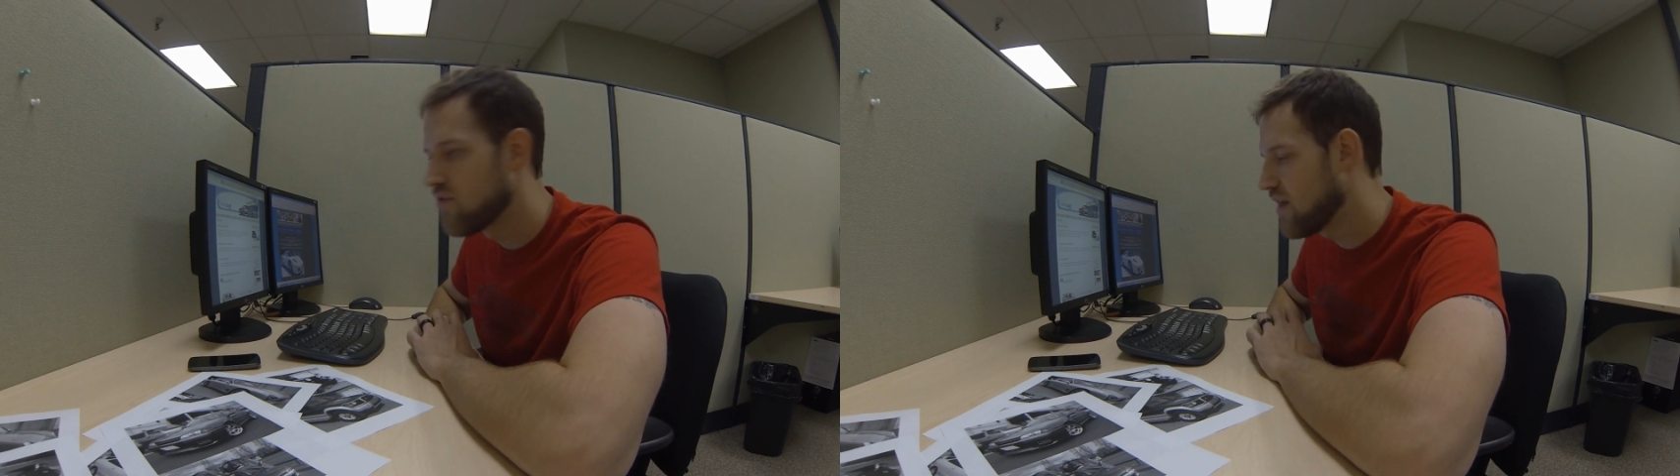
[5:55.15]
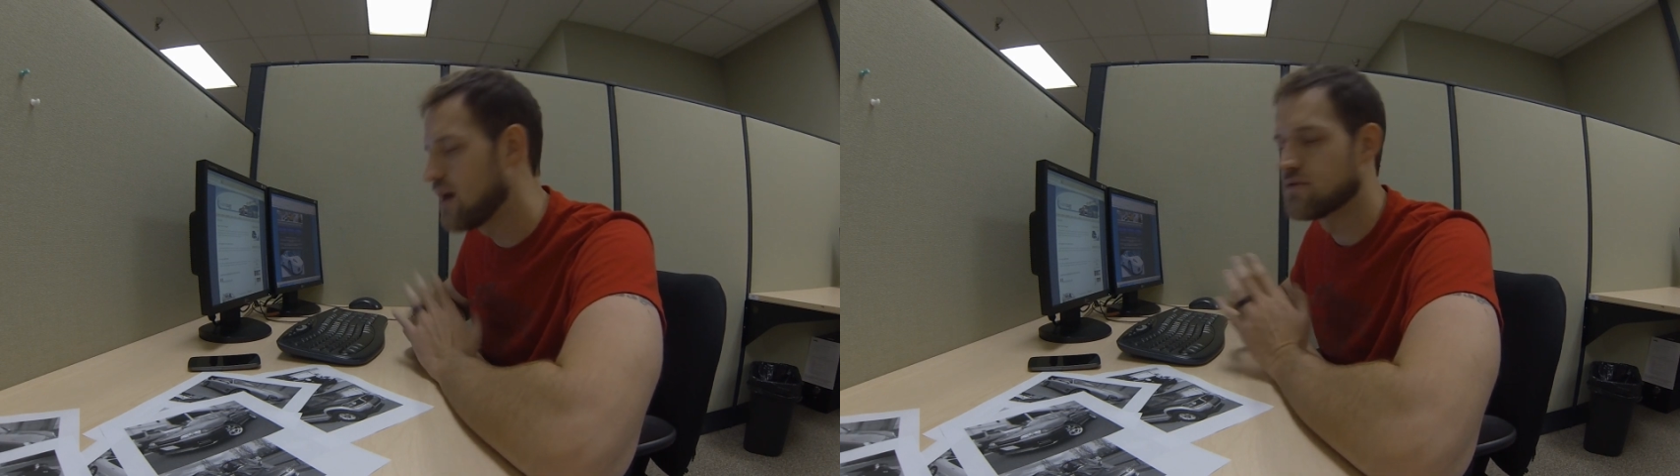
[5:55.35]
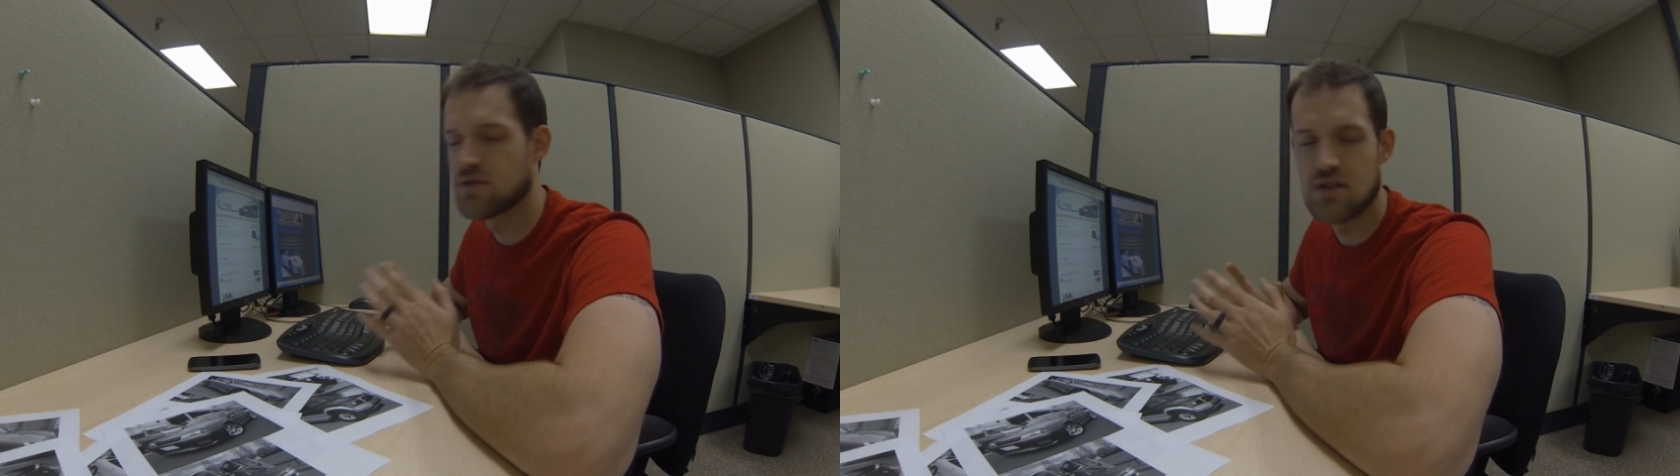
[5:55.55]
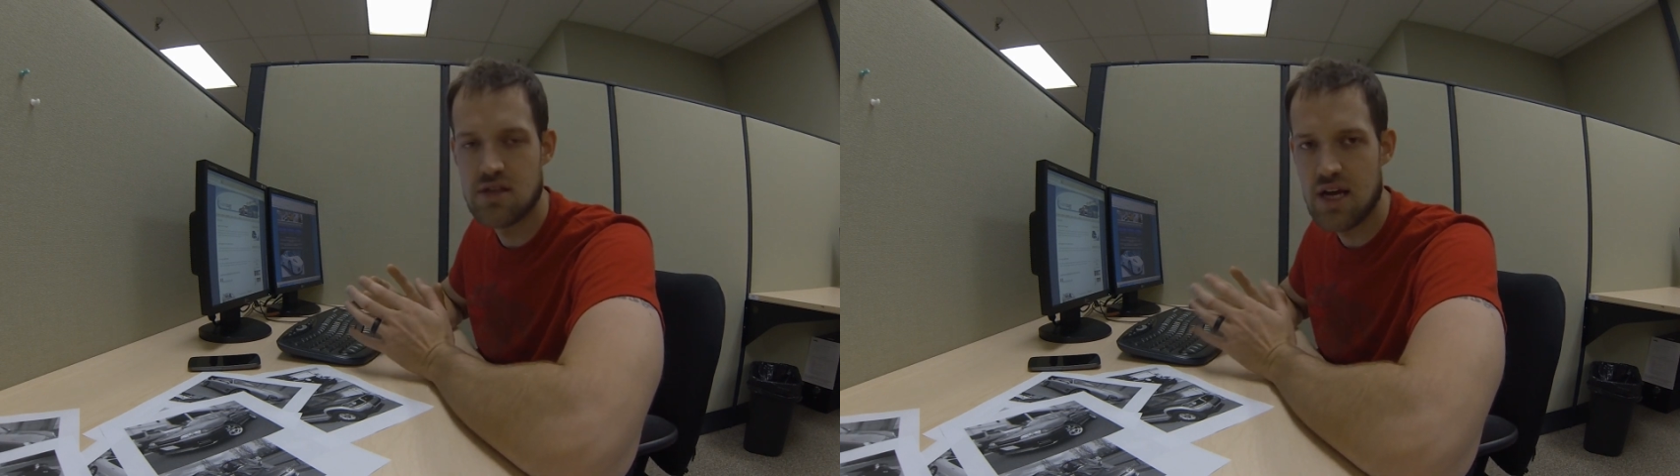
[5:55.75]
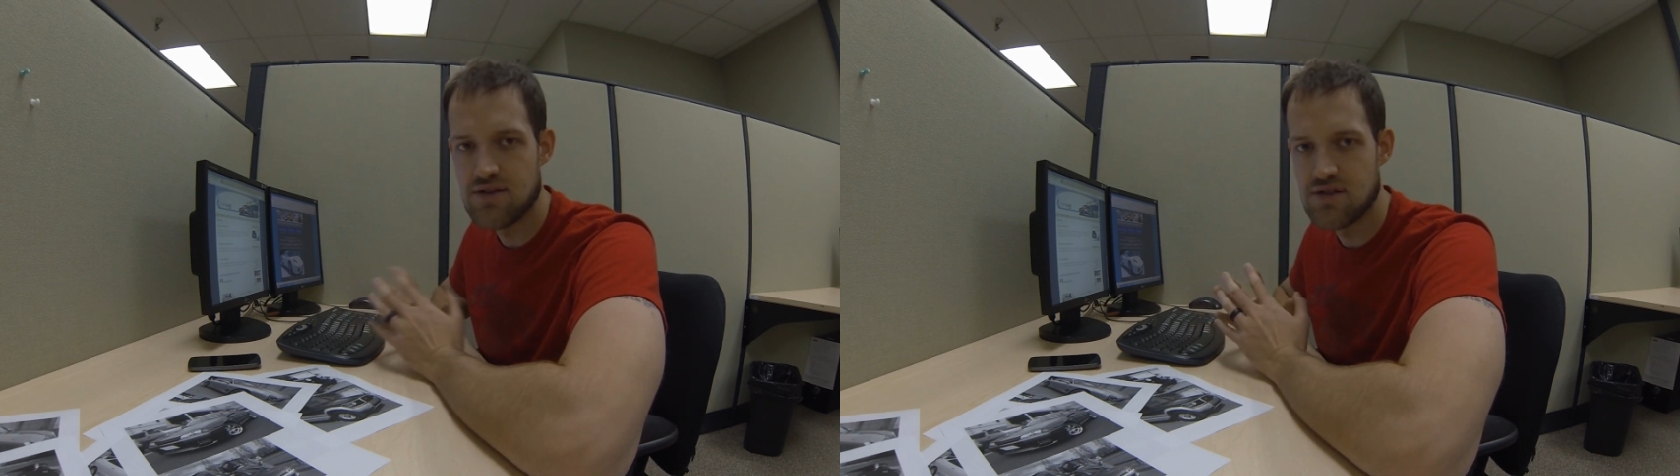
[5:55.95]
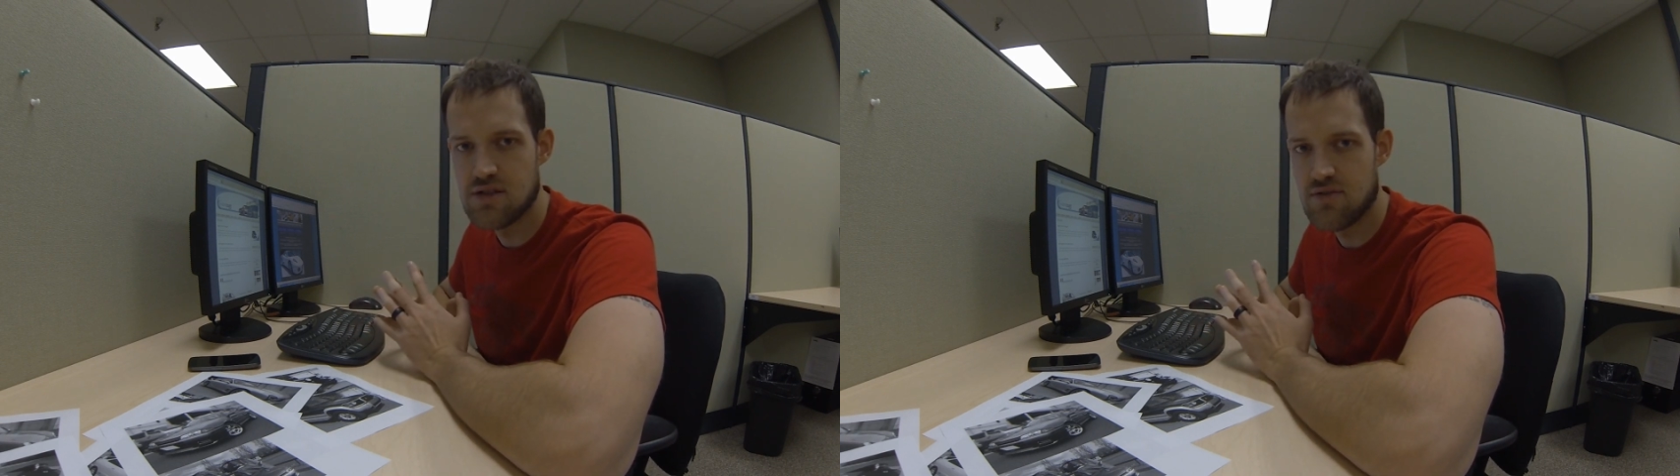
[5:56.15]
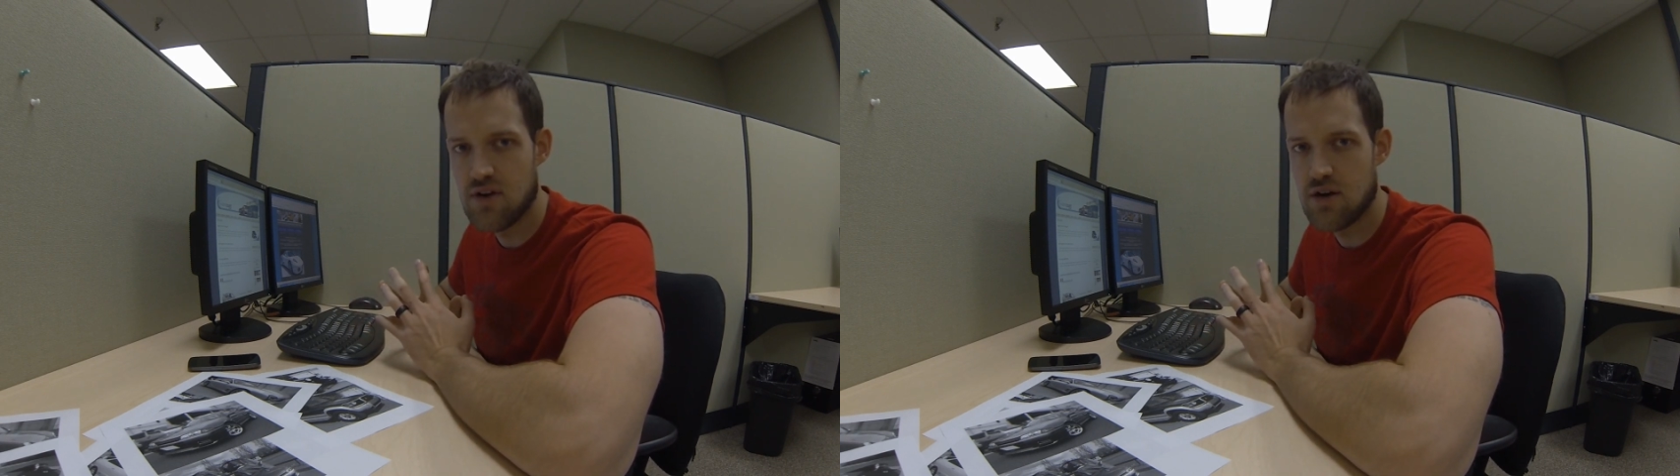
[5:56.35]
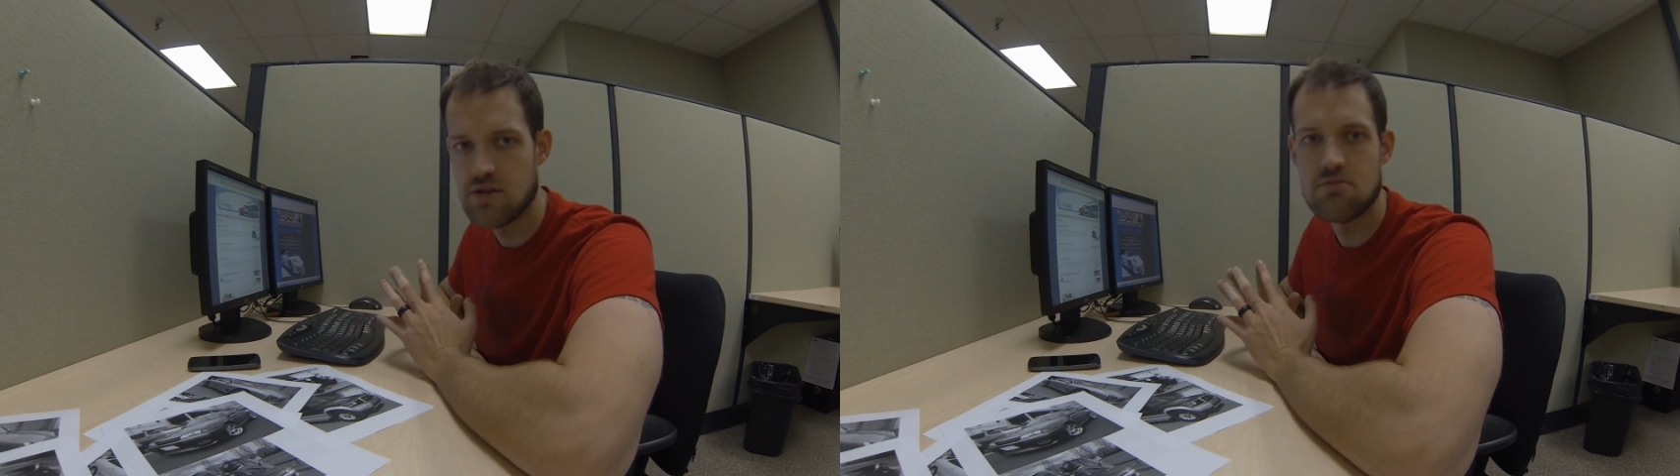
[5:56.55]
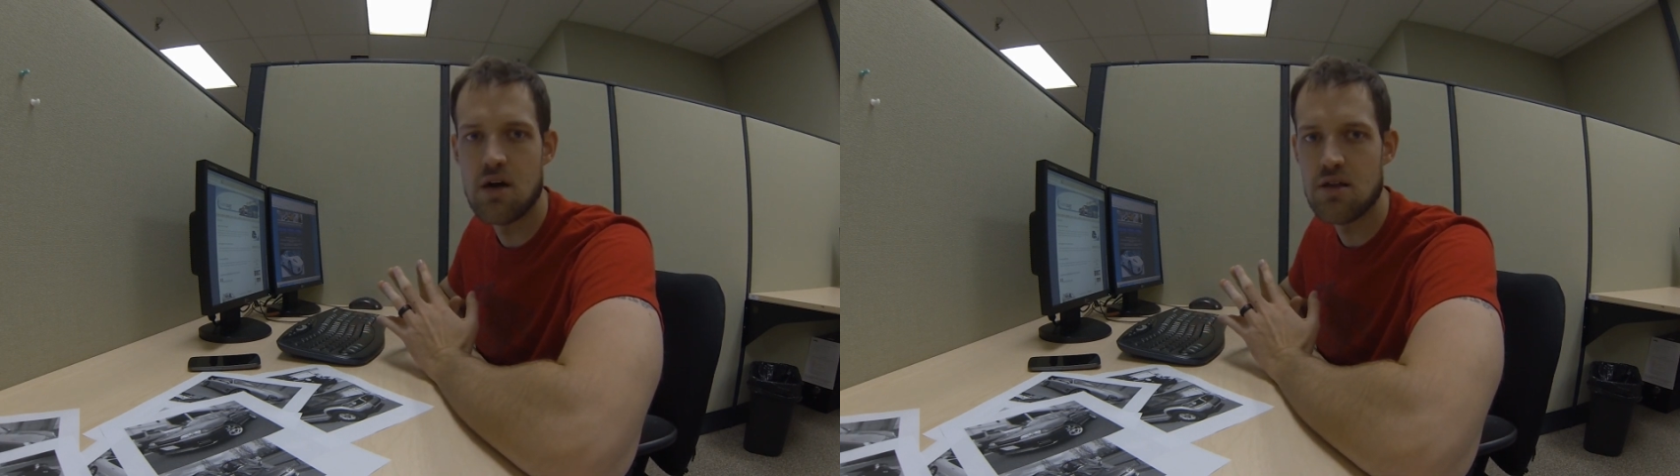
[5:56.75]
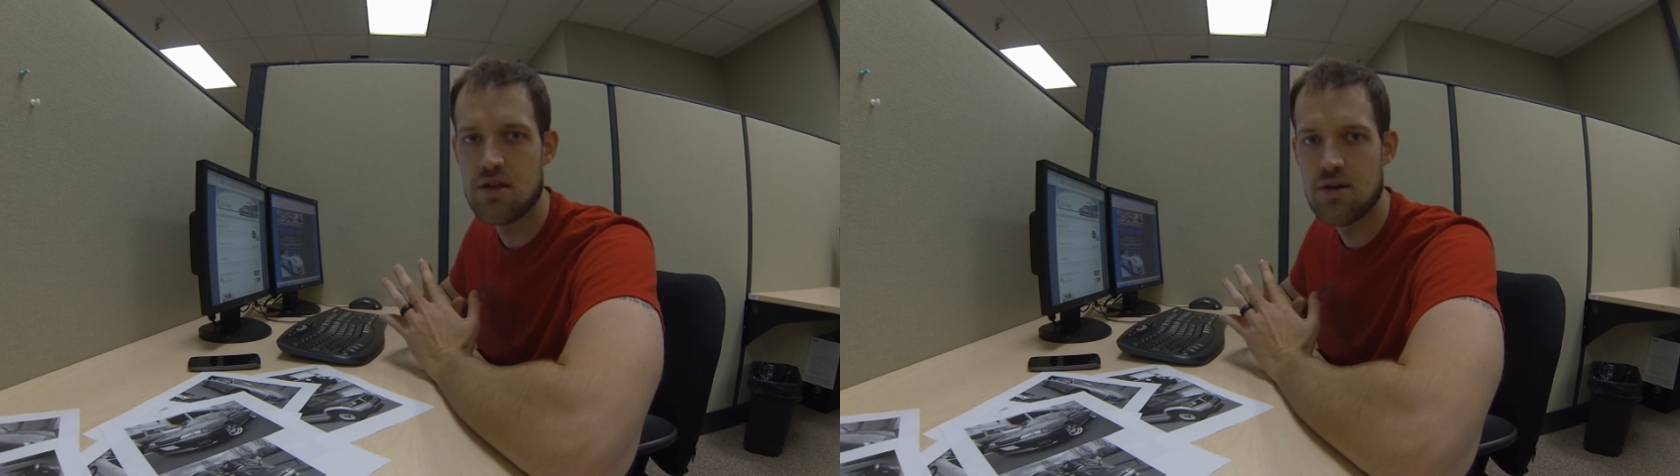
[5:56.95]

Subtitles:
thousands and thousands of cars a month.